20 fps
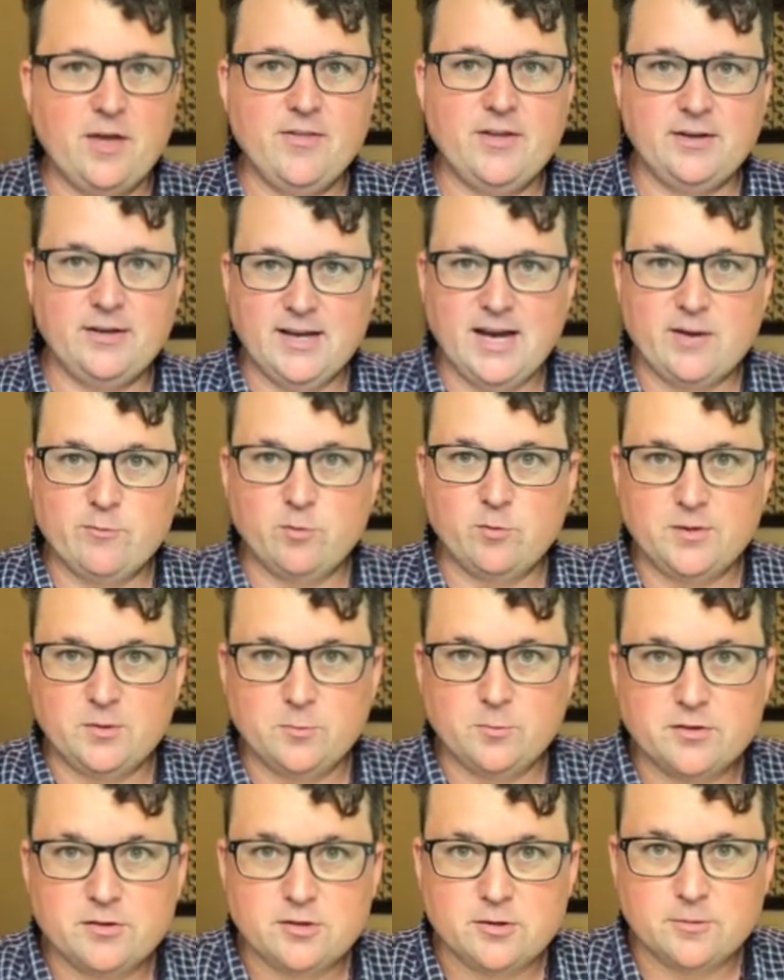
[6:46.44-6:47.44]
then God will be
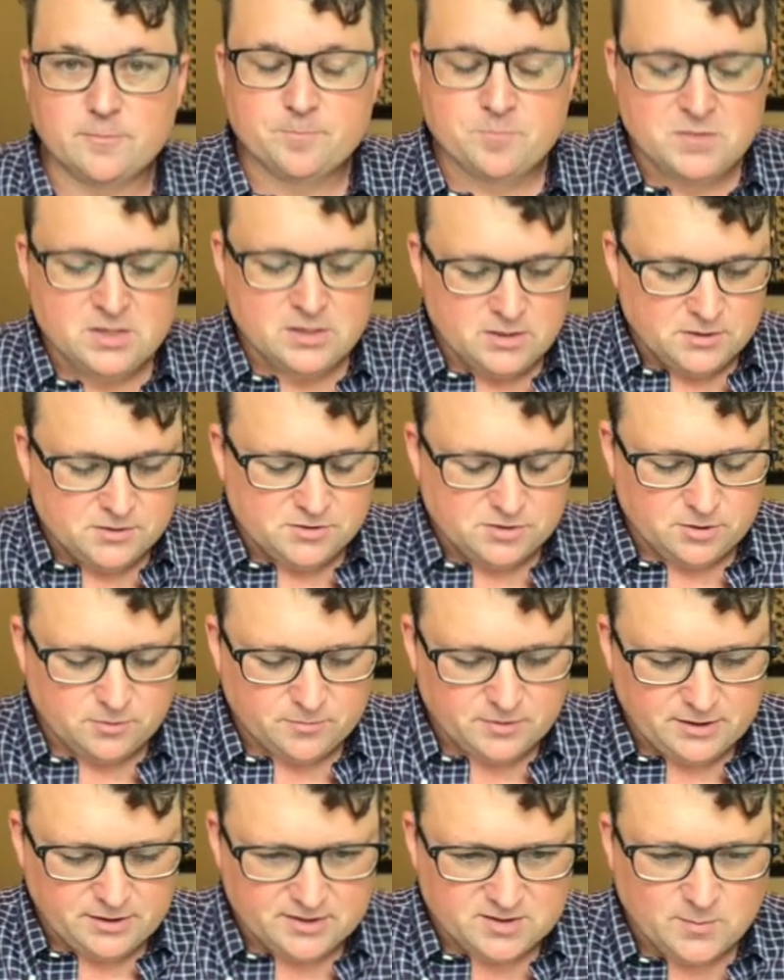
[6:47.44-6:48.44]
with you. So
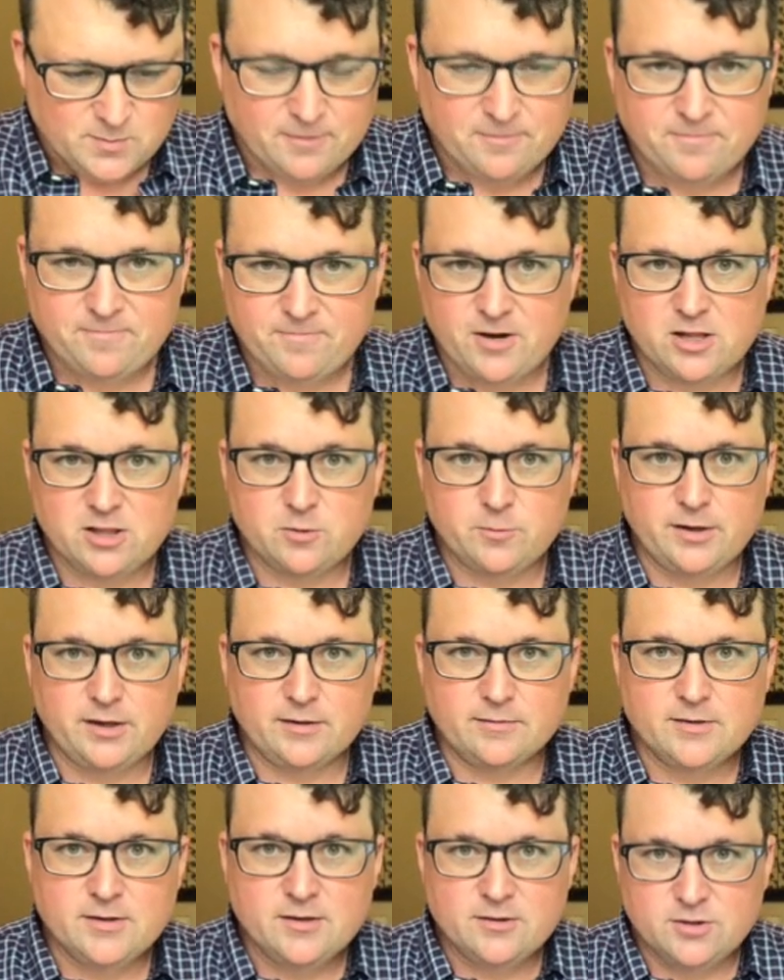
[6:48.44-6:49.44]
really, it's about
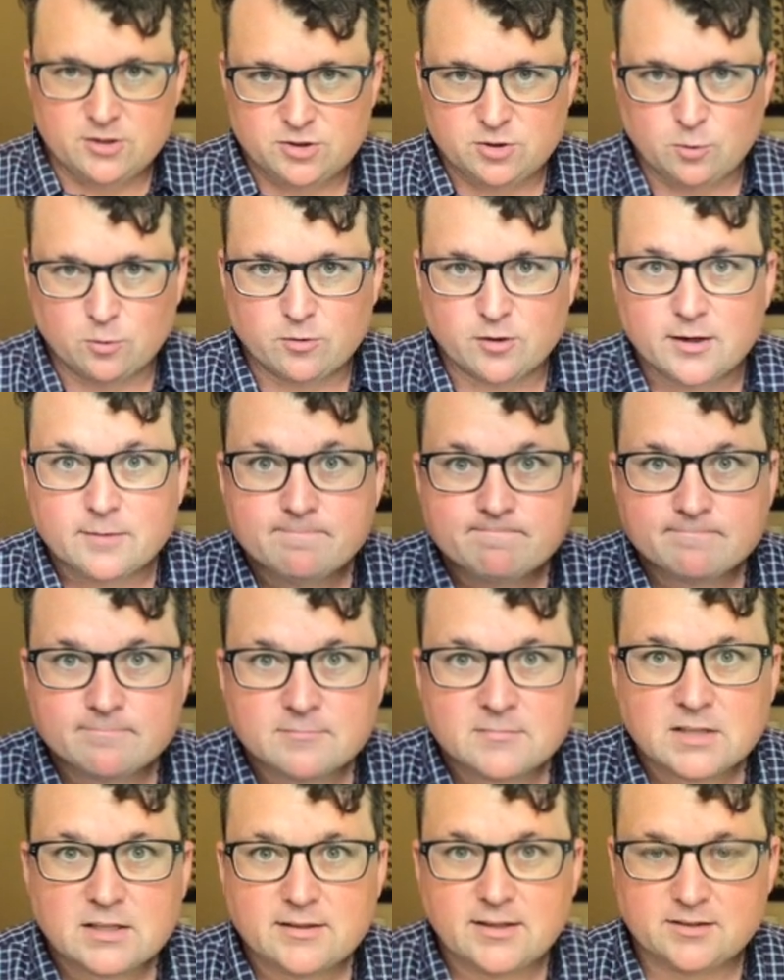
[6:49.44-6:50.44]
following the Torah.
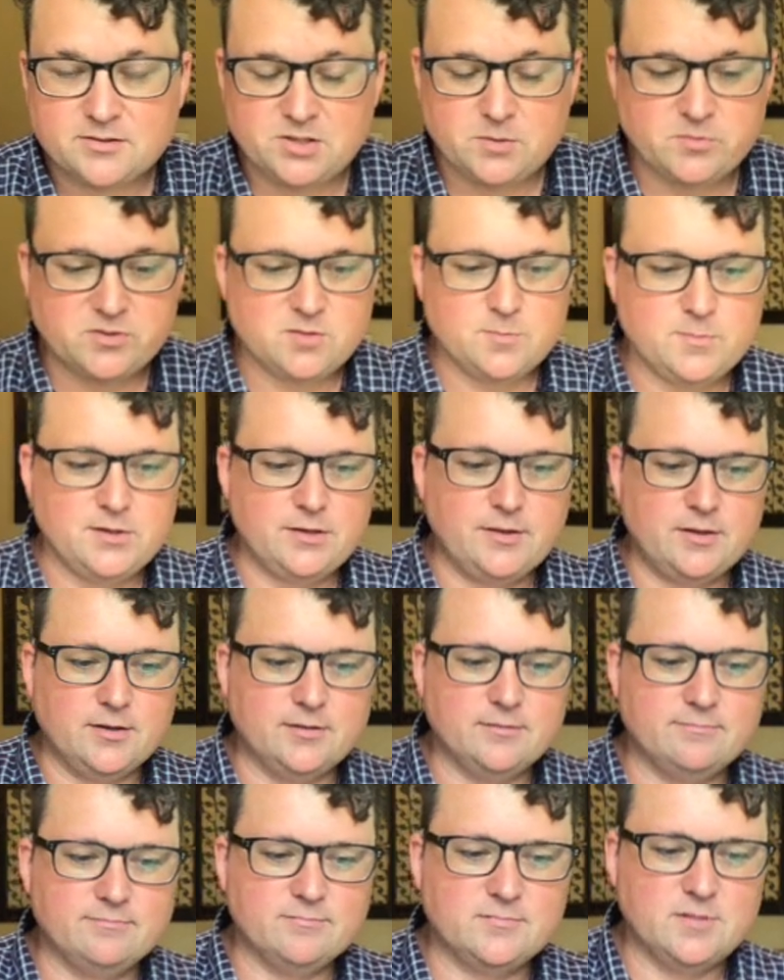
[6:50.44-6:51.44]
That seems to be the
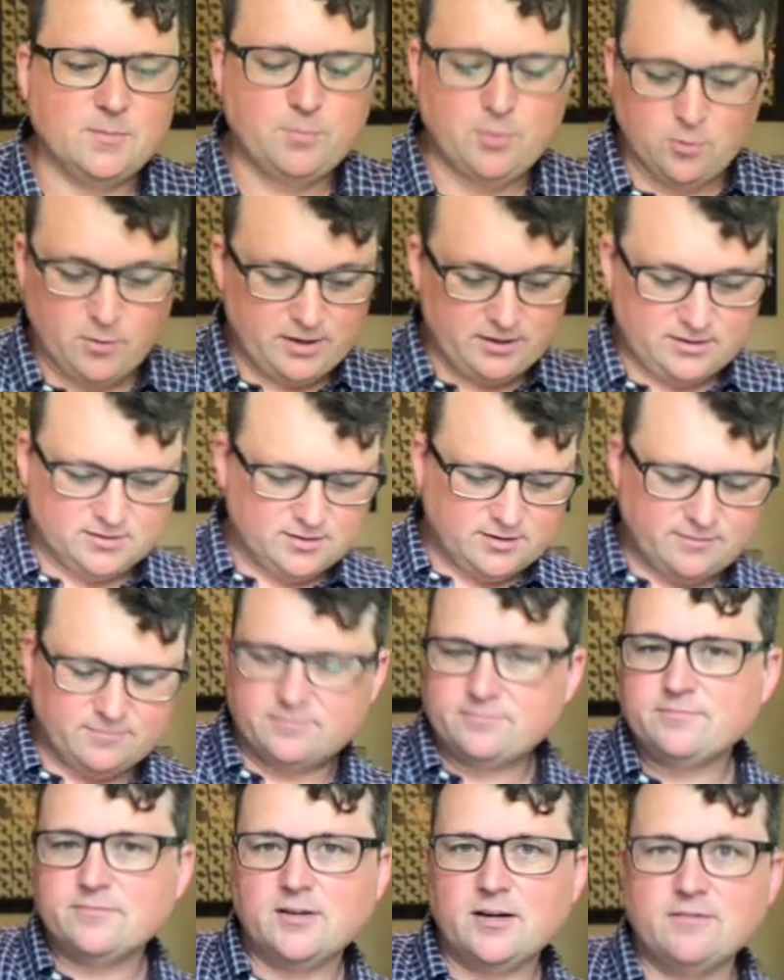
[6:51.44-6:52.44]
point
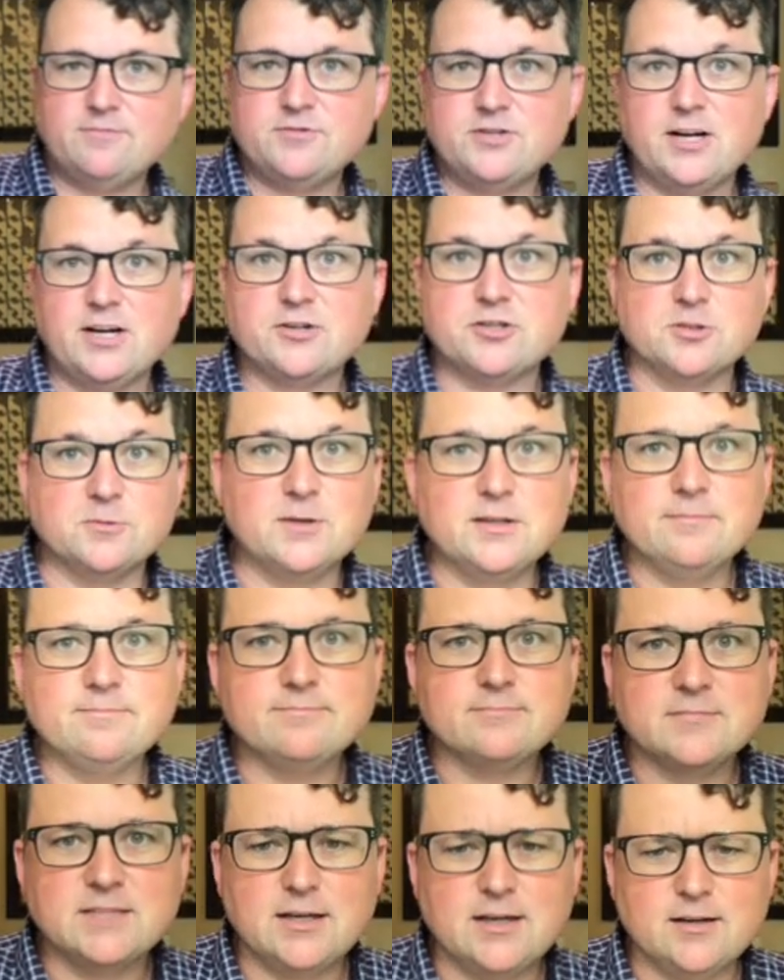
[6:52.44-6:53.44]
of Joshua.
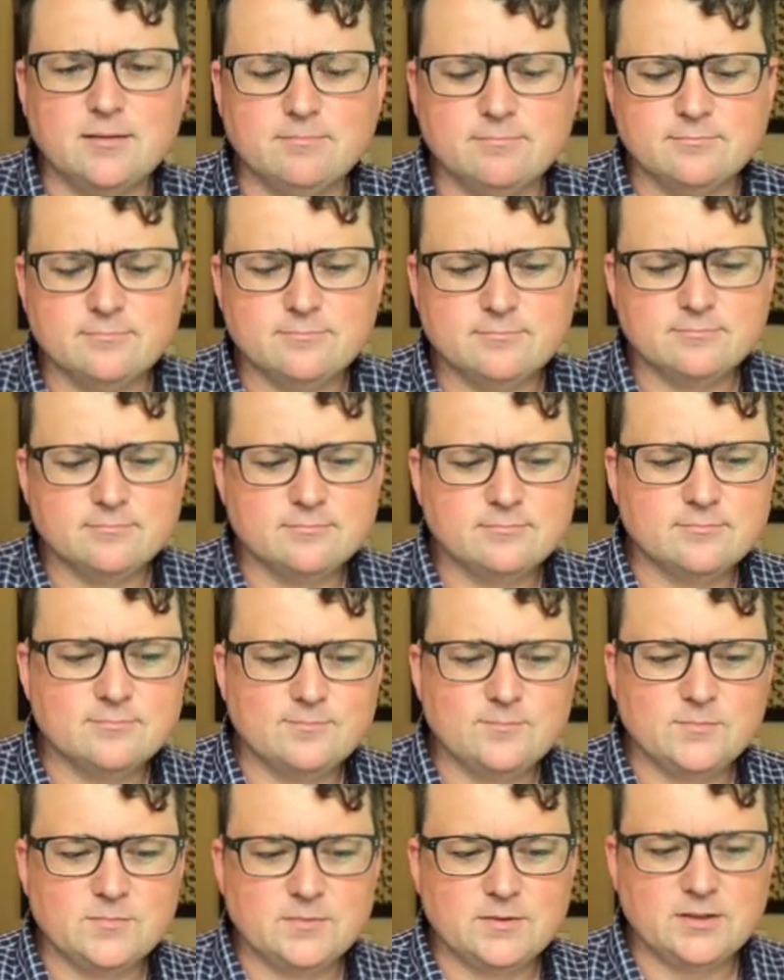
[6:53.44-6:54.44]

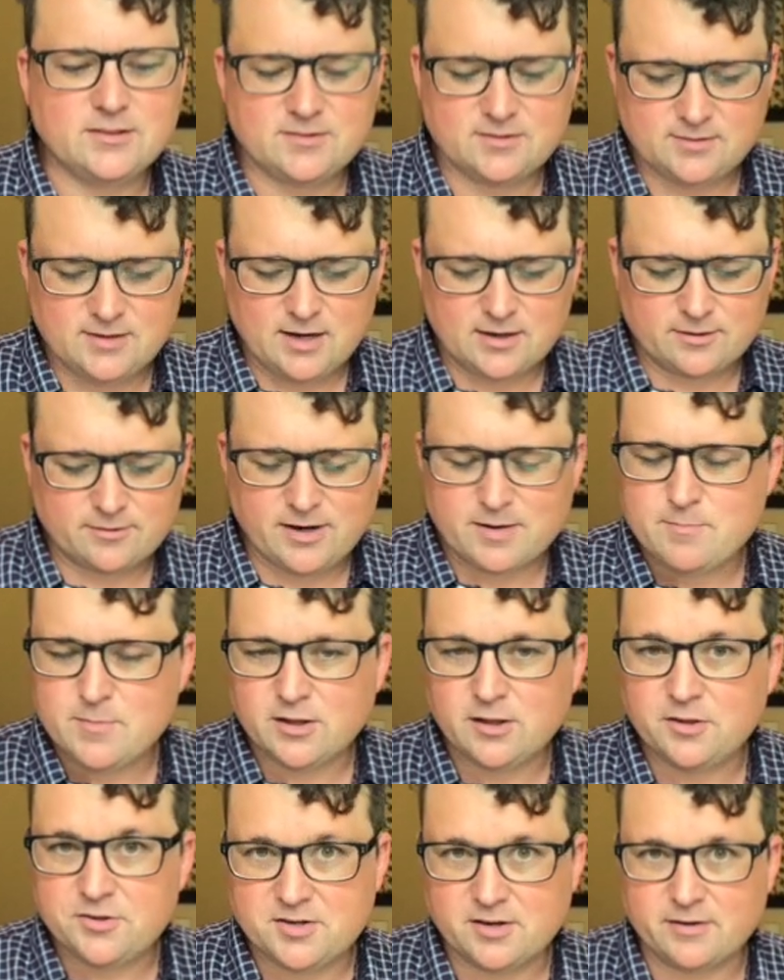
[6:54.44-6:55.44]
It's not great
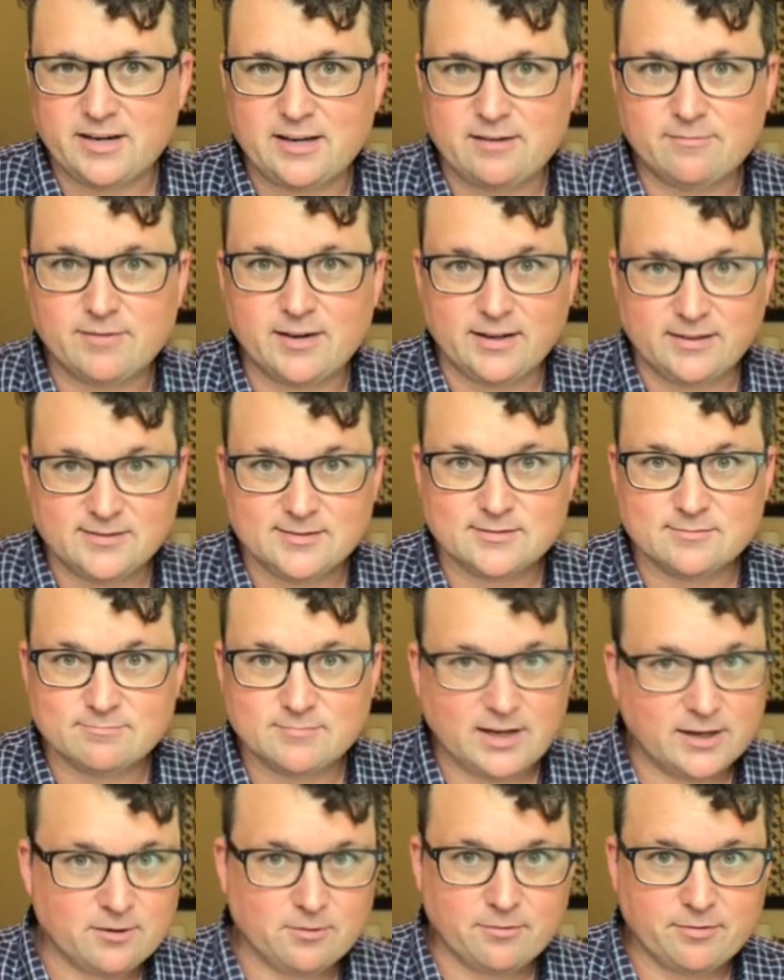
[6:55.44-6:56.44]
military advice,
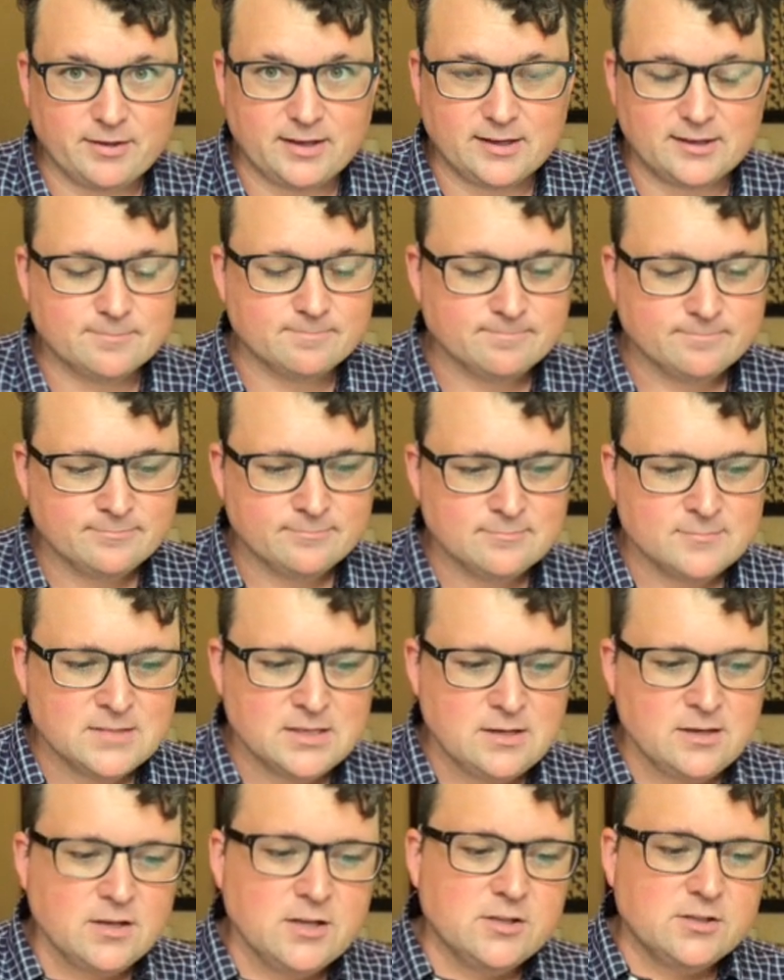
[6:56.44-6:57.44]
I don't think.
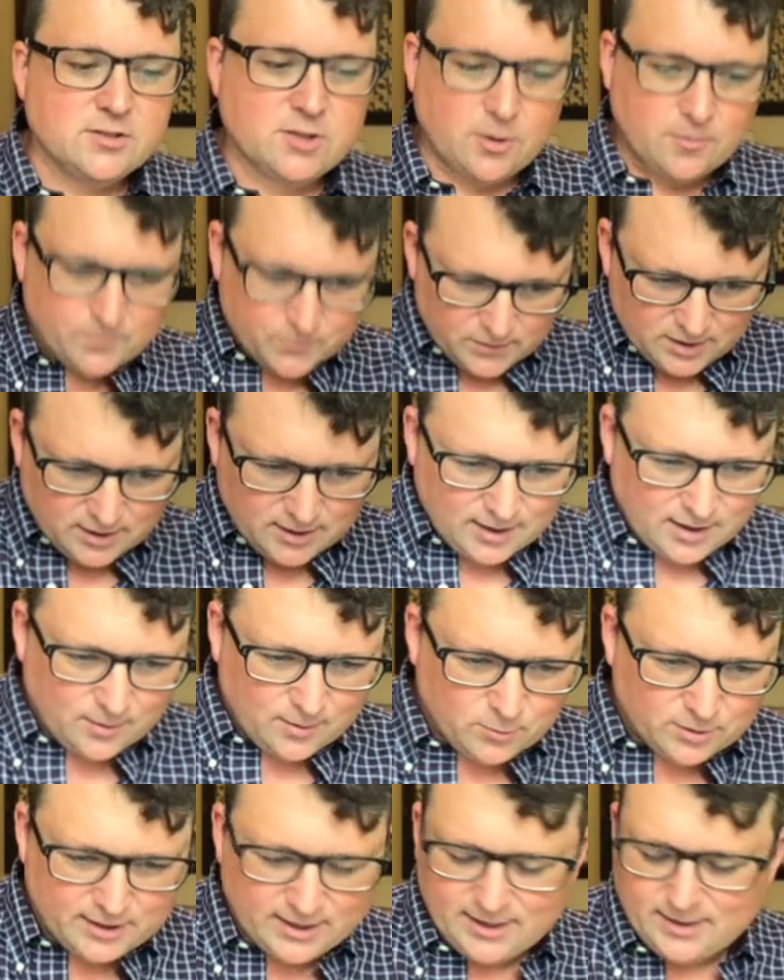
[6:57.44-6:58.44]
So
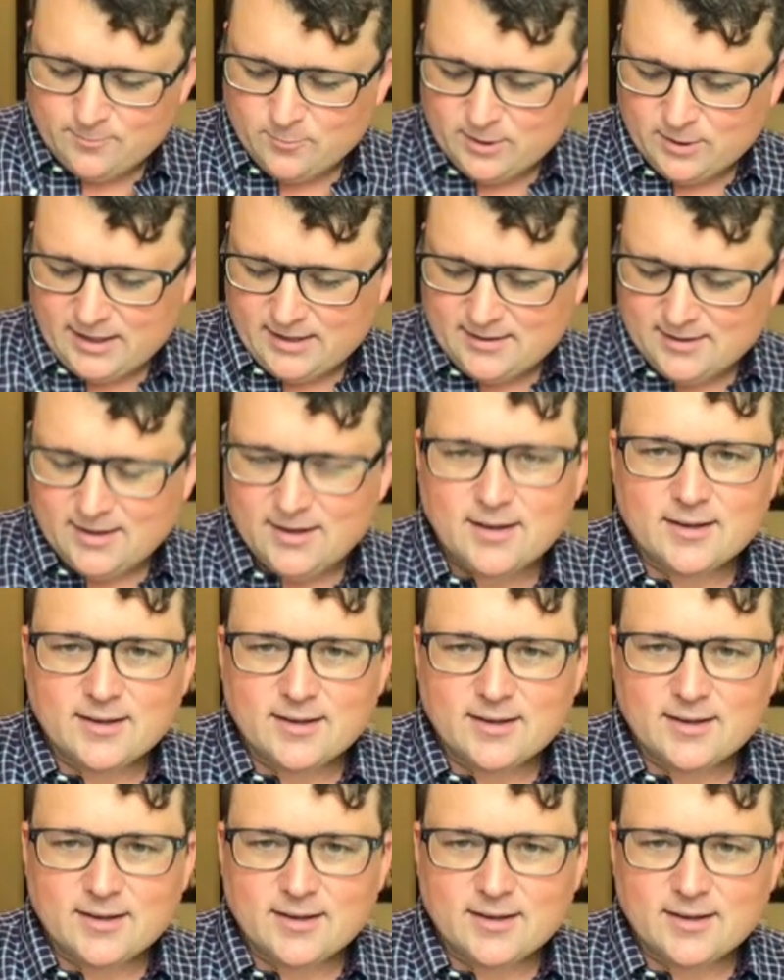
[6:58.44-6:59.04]
we'll get a